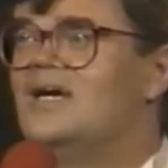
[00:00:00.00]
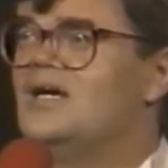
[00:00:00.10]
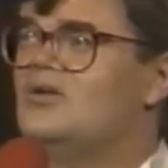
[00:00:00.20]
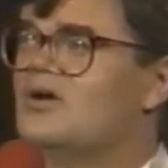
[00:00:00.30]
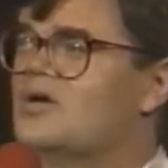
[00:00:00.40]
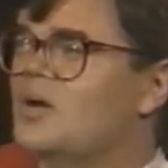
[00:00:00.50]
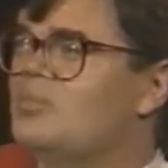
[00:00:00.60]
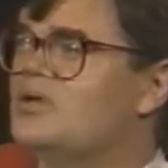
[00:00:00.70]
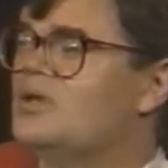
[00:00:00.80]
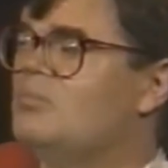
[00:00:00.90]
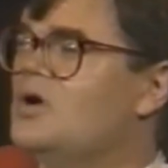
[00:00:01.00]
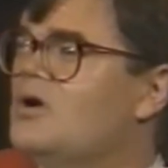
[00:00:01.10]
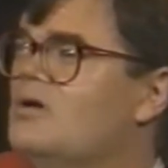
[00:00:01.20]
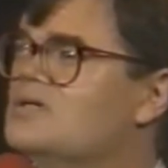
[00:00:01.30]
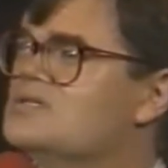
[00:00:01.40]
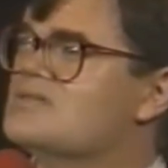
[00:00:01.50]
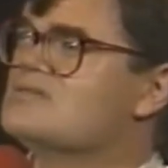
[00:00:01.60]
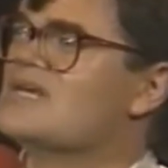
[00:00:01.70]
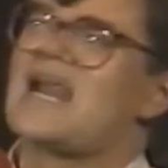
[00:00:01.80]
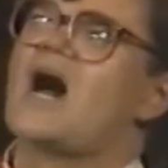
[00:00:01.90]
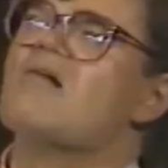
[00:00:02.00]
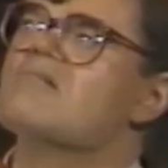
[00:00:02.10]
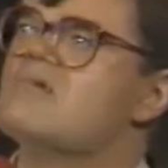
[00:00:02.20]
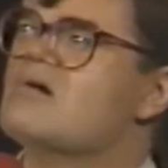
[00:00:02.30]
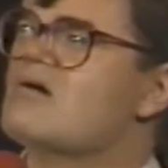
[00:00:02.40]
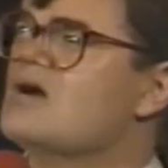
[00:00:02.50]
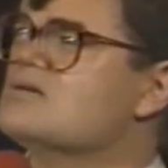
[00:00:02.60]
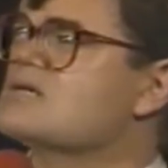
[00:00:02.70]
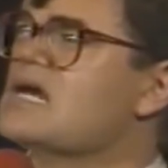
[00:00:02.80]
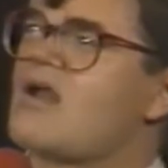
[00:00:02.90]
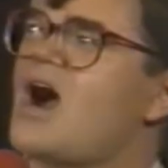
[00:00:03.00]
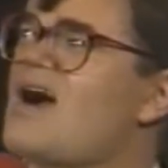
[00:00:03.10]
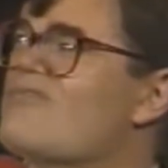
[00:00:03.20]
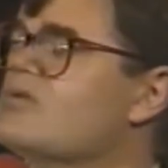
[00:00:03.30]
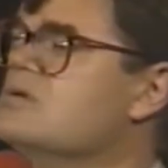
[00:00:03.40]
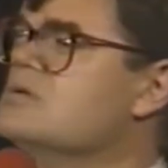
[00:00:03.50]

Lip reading: He looked up in the mirror. He said, "Sit down or else get off."